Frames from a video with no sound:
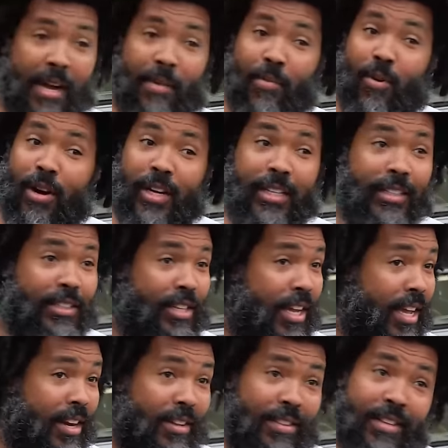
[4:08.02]
I'm working
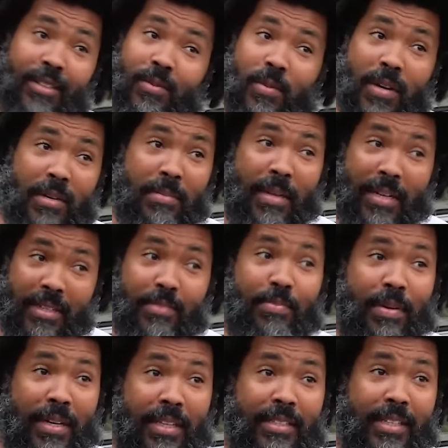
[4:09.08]
Ted on this one, but it's pretty